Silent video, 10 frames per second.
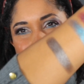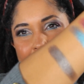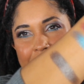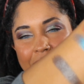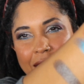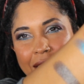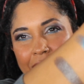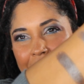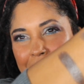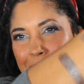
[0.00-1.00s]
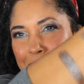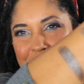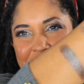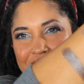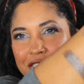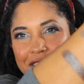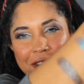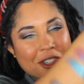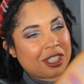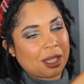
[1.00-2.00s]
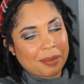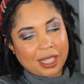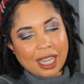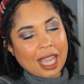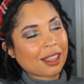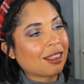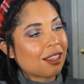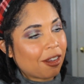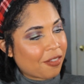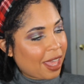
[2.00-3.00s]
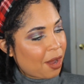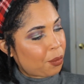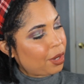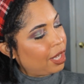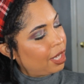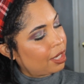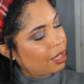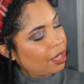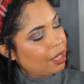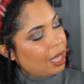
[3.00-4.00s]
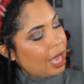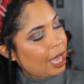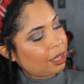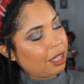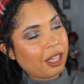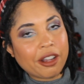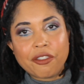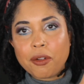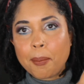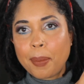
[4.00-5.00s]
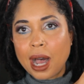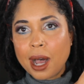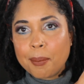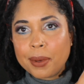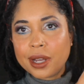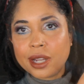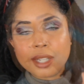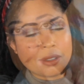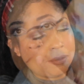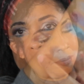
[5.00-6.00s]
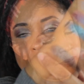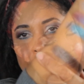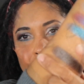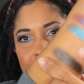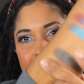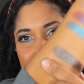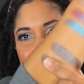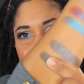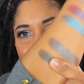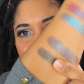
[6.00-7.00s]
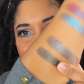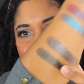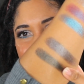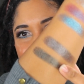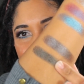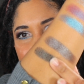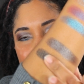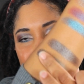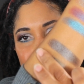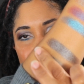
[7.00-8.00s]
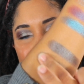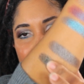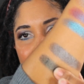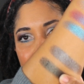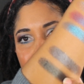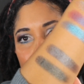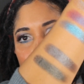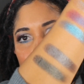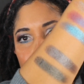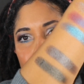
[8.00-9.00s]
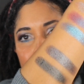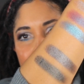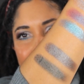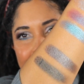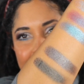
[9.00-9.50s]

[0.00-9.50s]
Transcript: It's like soot or something. I love that one. I love Bamba. And you'll see that some of these just have really